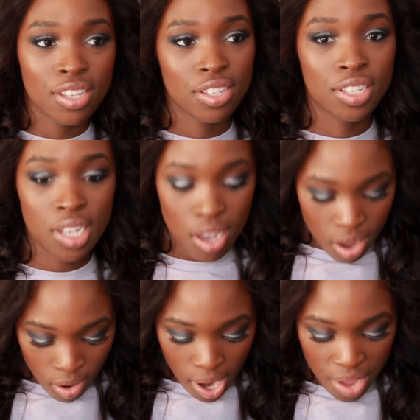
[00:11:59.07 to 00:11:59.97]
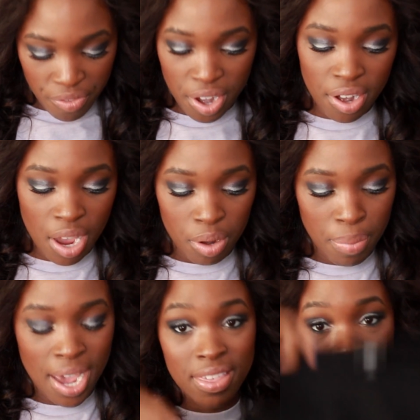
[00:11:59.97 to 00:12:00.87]
So I figured I
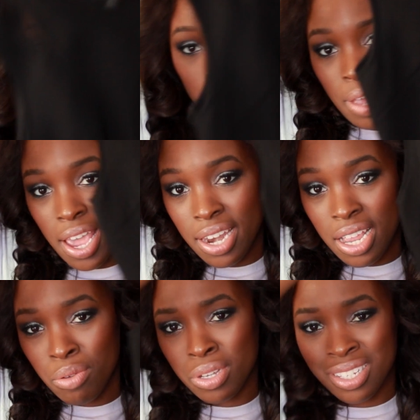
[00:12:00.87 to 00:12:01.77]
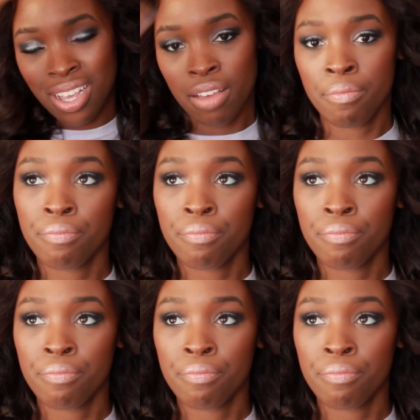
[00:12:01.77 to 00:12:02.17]
would this, and it was